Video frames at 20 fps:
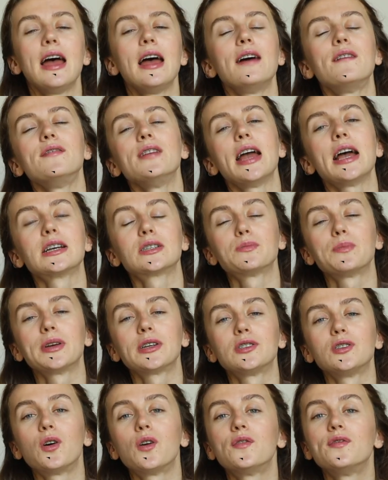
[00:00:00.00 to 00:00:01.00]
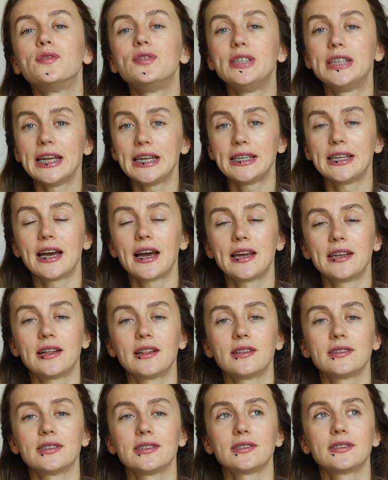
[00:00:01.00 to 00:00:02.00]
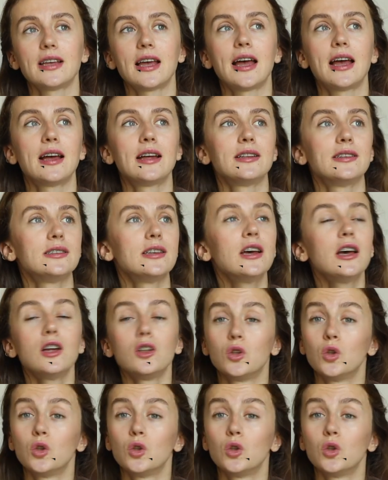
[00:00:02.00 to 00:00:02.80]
every aspect of data analysis and